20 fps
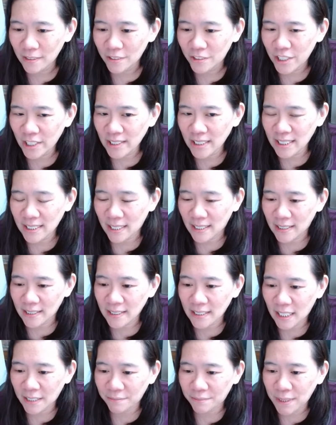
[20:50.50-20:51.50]
Jen
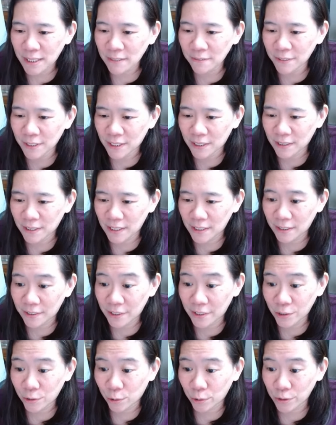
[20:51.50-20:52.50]
says, I'm even in the
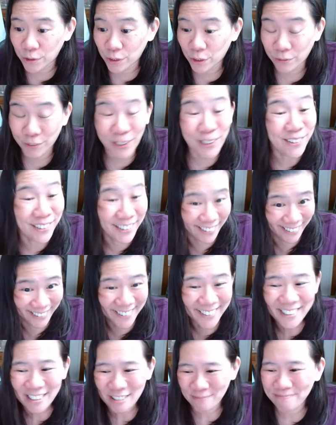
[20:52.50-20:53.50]
Discord server. Good.